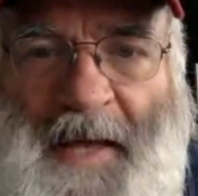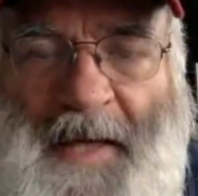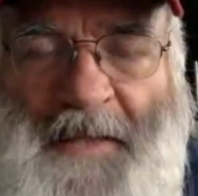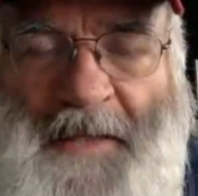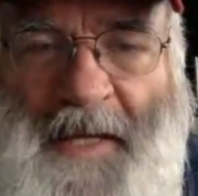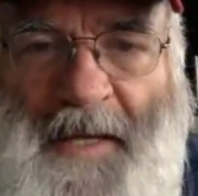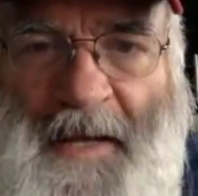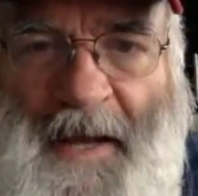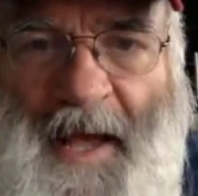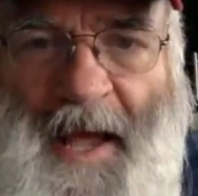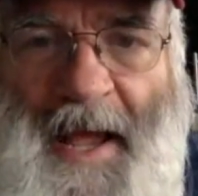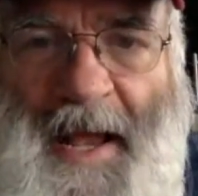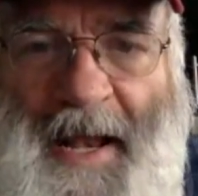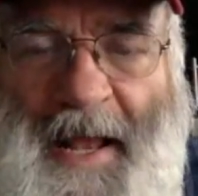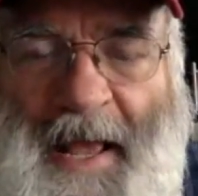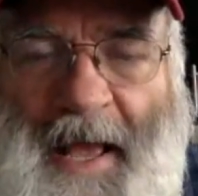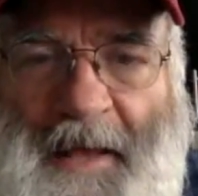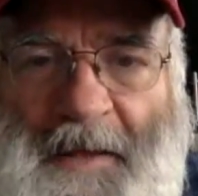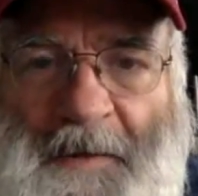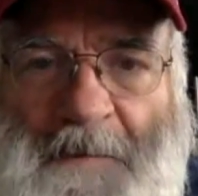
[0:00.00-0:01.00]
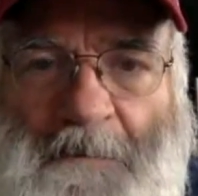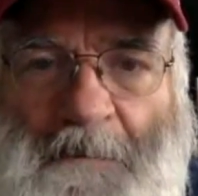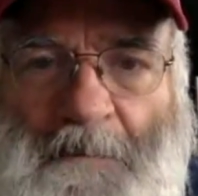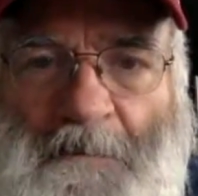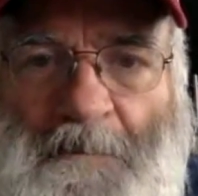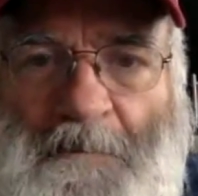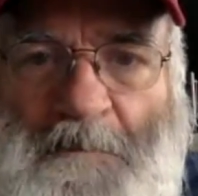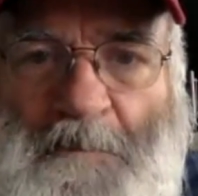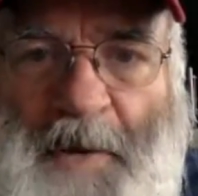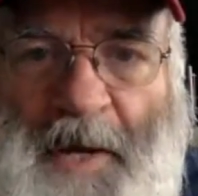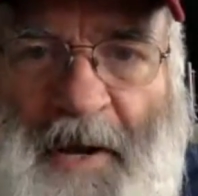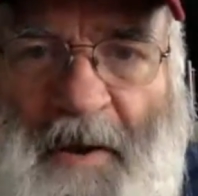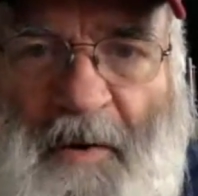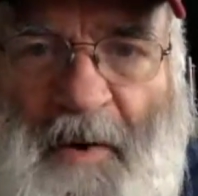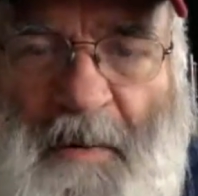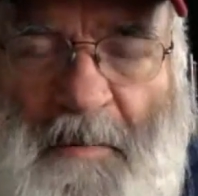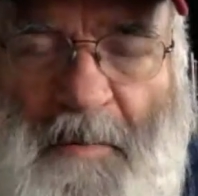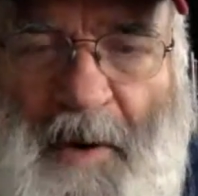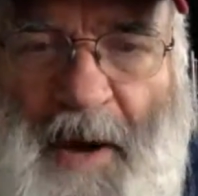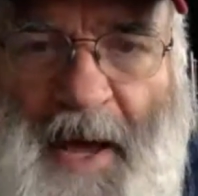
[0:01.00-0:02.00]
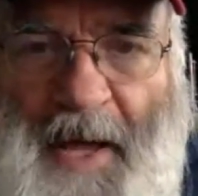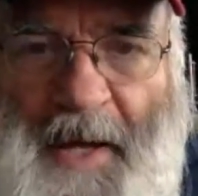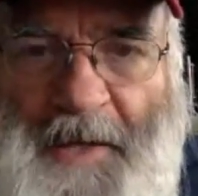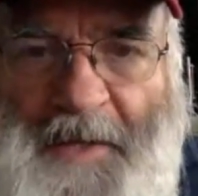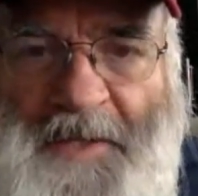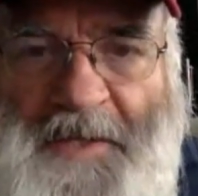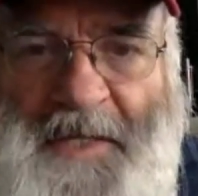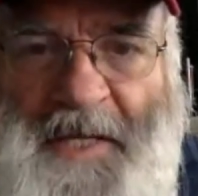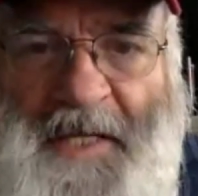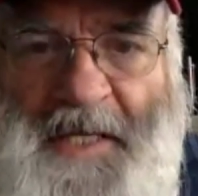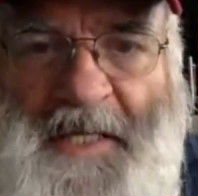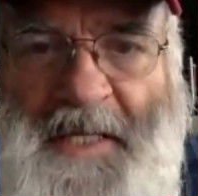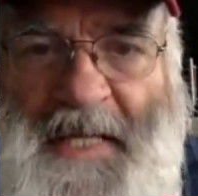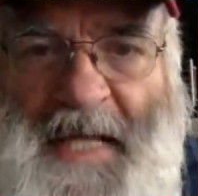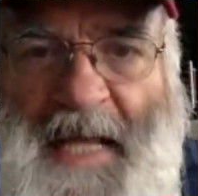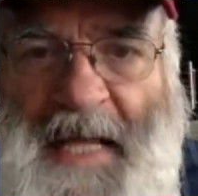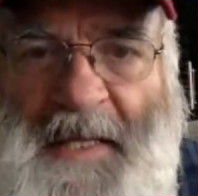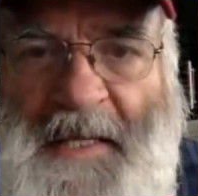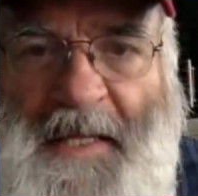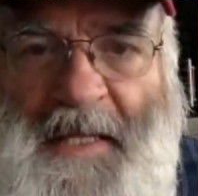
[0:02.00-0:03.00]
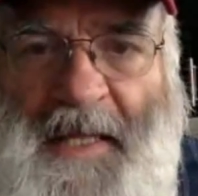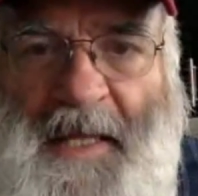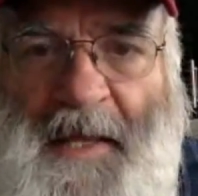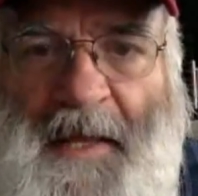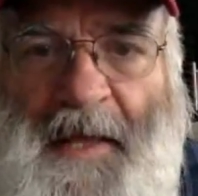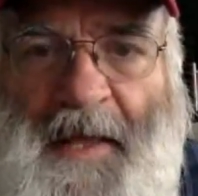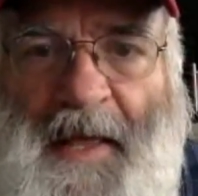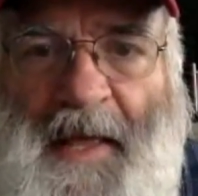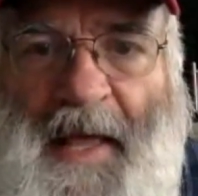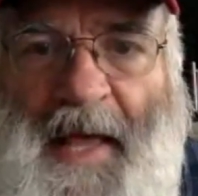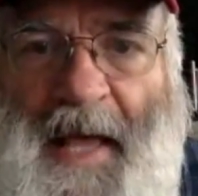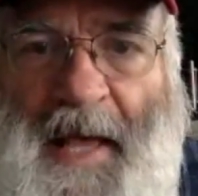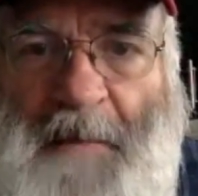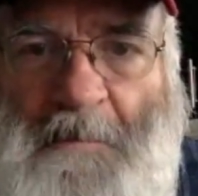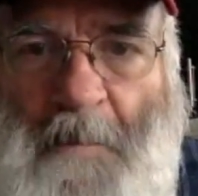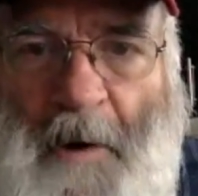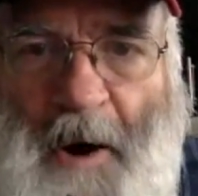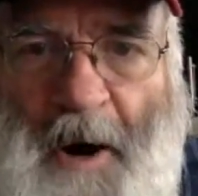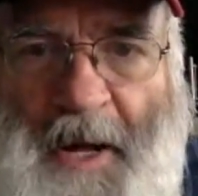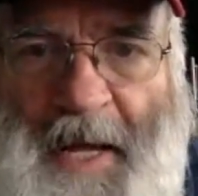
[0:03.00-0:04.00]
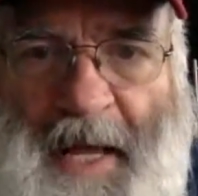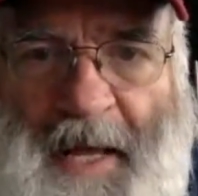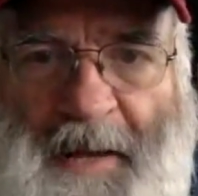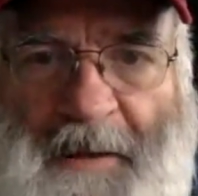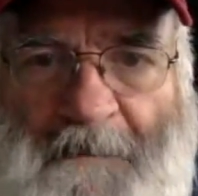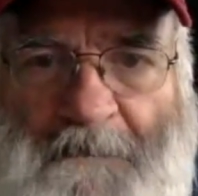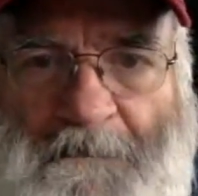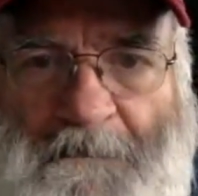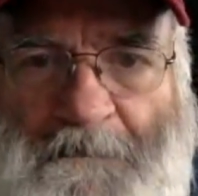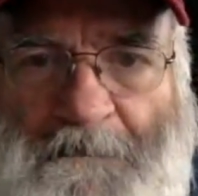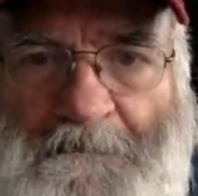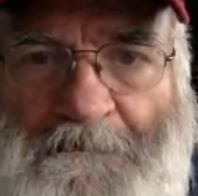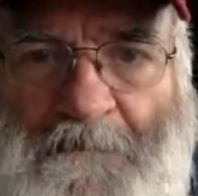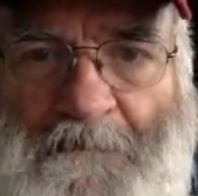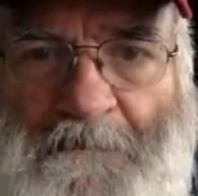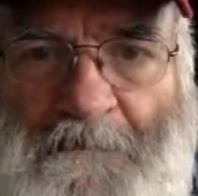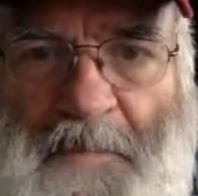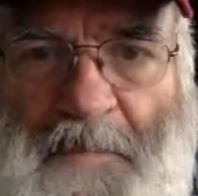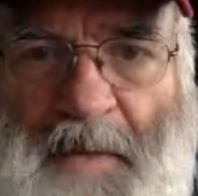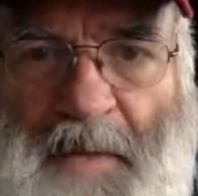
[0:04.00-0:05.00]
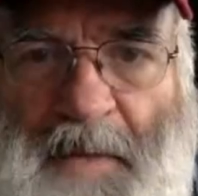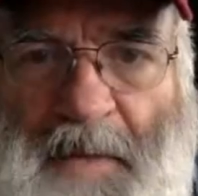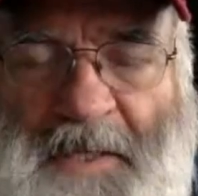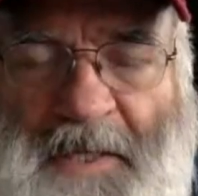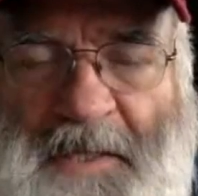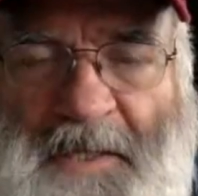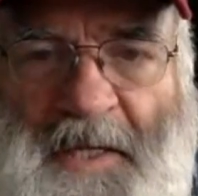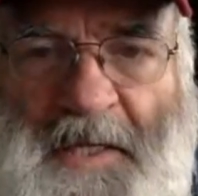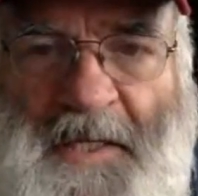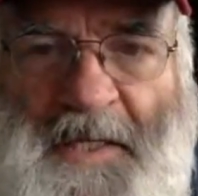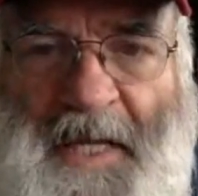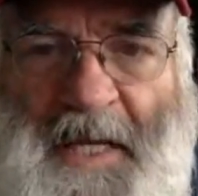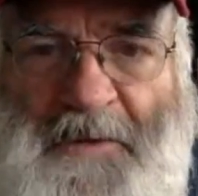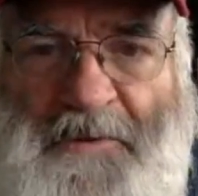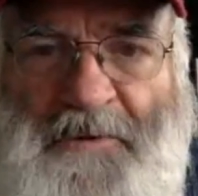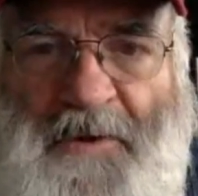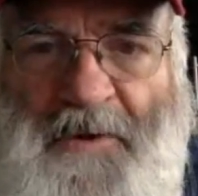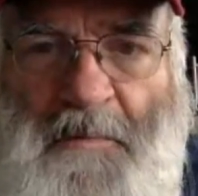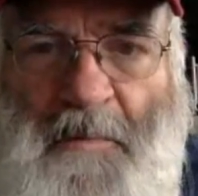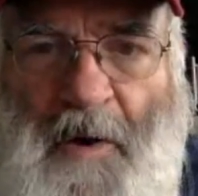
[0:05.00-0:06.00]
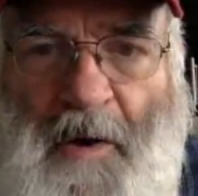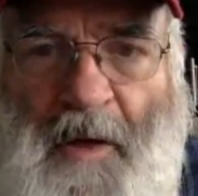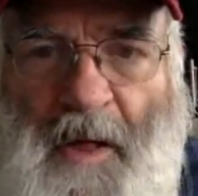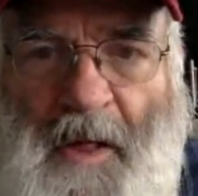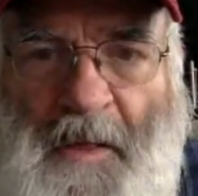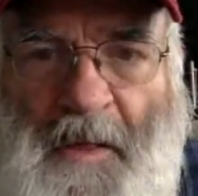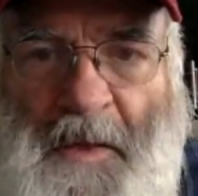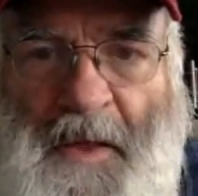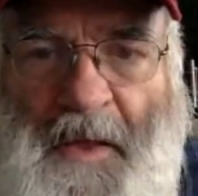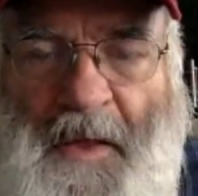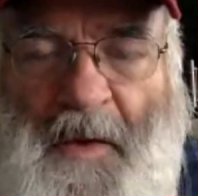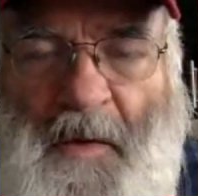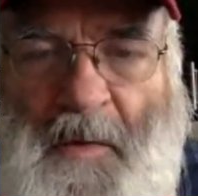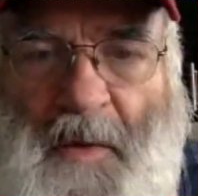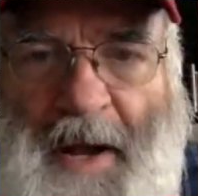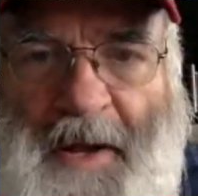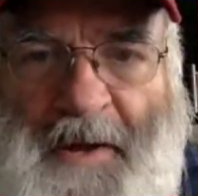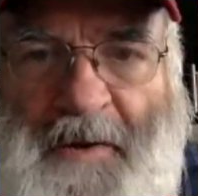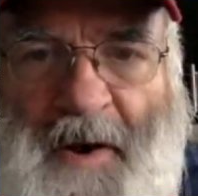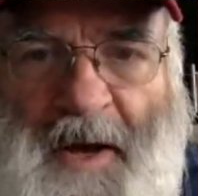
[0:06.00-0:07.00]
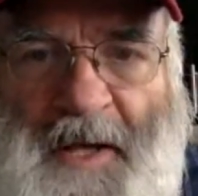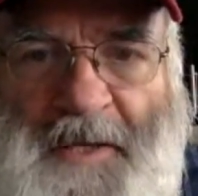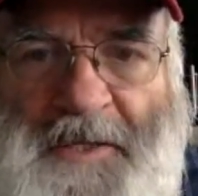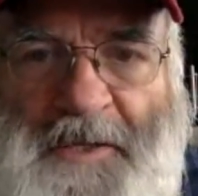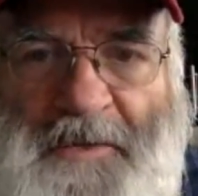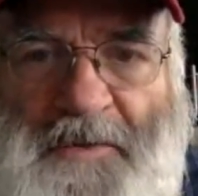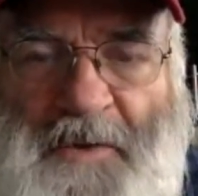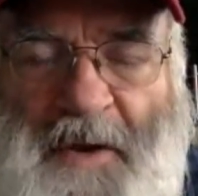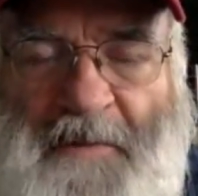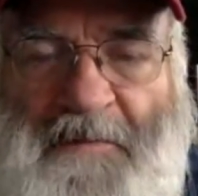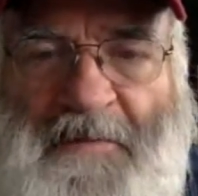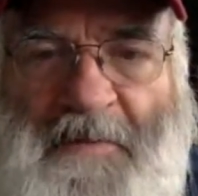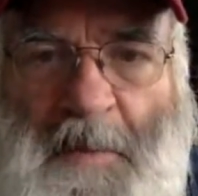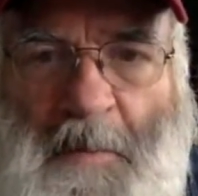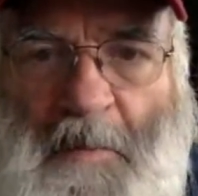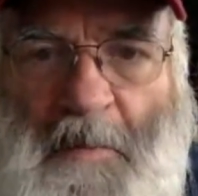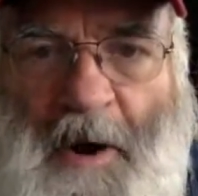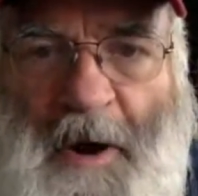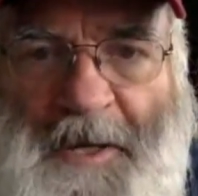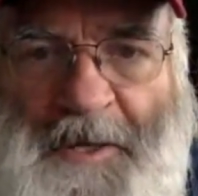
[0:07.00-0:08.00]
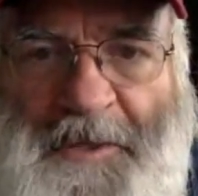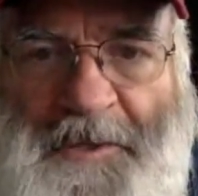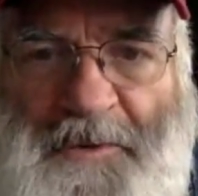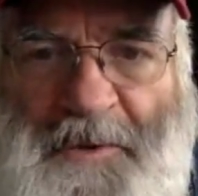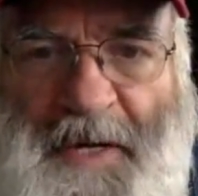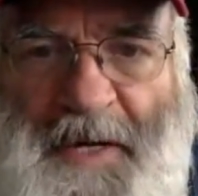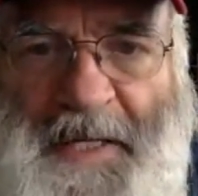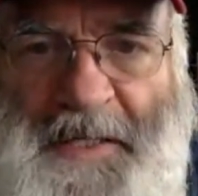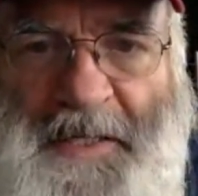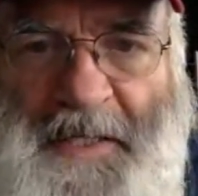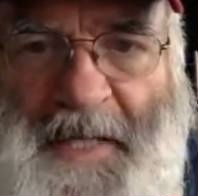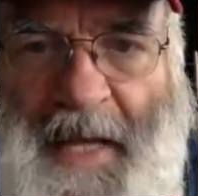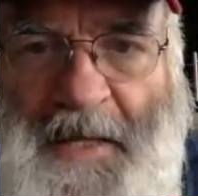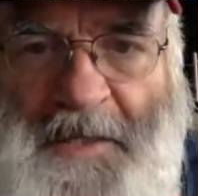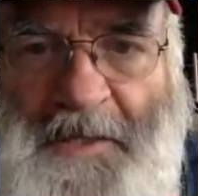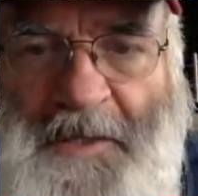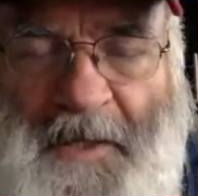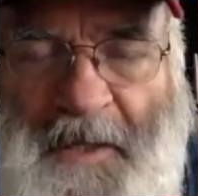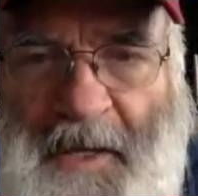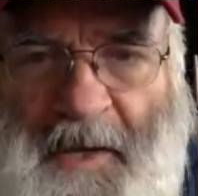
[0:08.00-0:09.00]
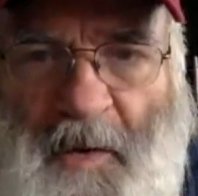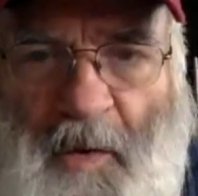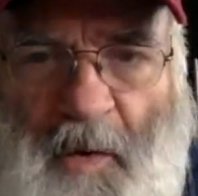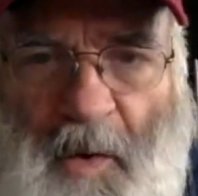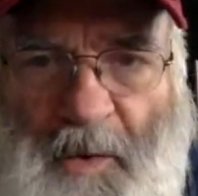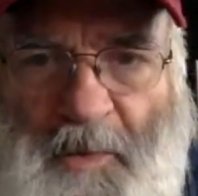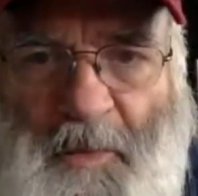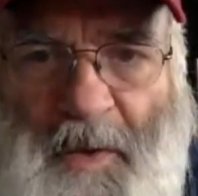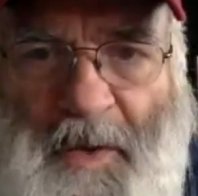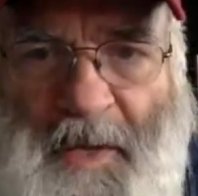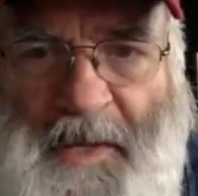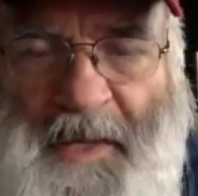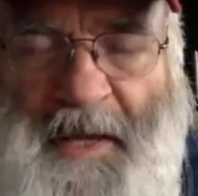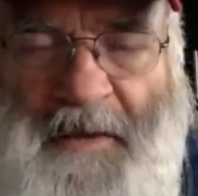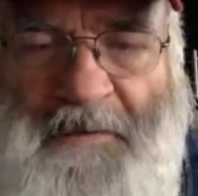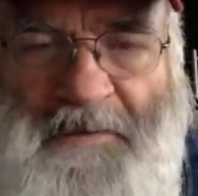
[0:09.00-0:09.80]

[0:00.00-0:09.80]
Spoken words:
tonight at Panera Bread, 16th and Market. That's the 16th Street Mall, right across the street from the Market Street station, the old one that they've